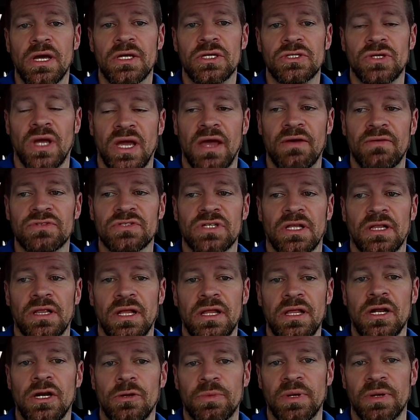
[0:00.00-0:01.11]
So it gave us a
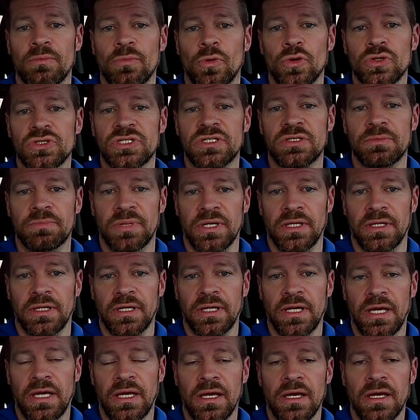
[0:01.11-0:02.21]
little bit more
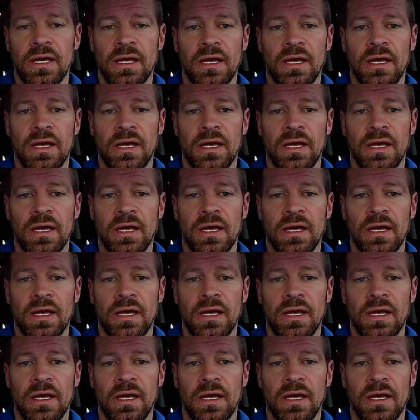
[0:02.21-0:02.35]
stability.